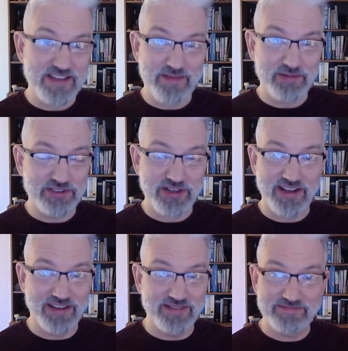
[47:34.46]
sample,
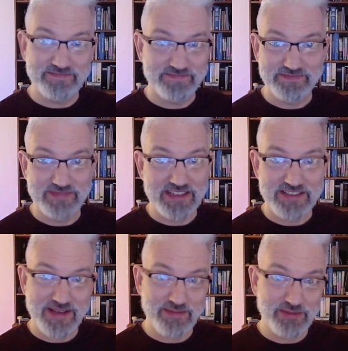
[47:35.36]
try it. Make
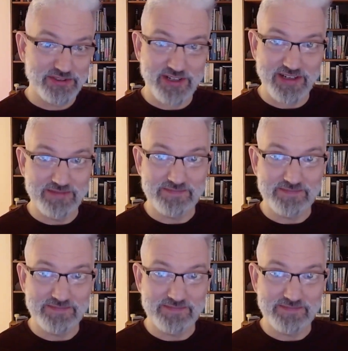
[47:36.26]
a sample and try it.